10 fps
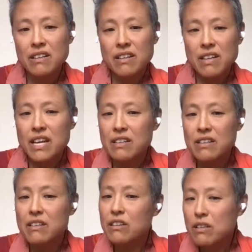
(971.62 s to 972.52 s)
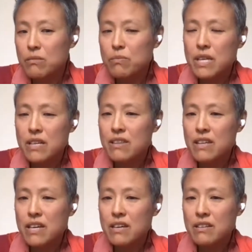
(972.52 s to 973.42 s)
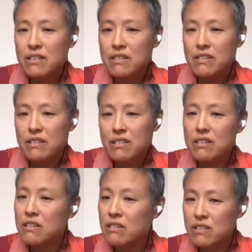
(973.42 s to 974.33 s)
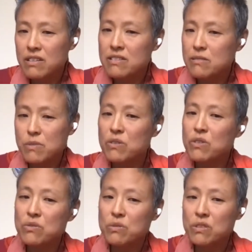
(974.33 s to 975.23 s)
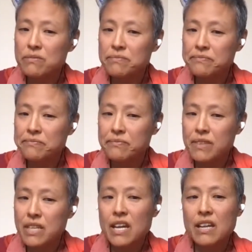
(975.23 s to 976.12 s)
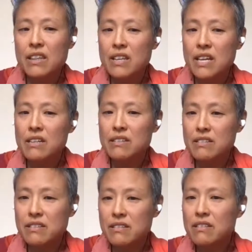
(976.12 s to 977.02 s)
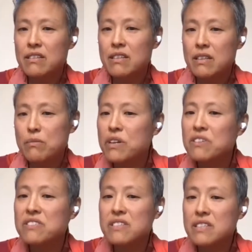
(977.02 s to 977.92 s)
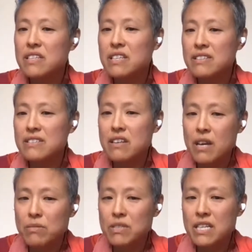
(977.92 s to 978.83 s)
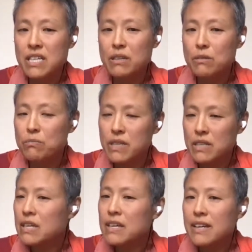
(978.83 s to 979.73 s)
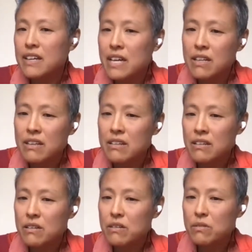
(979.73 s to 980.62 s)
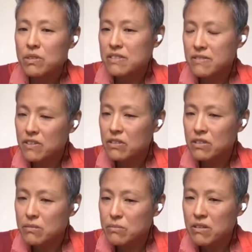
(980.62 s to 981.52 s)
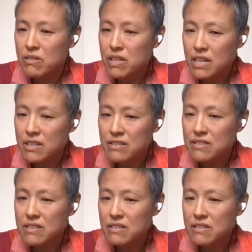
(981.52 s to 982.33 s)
And it could be that the hurt is spiritual and that the person needs time to heal. But again, what's difficult about that is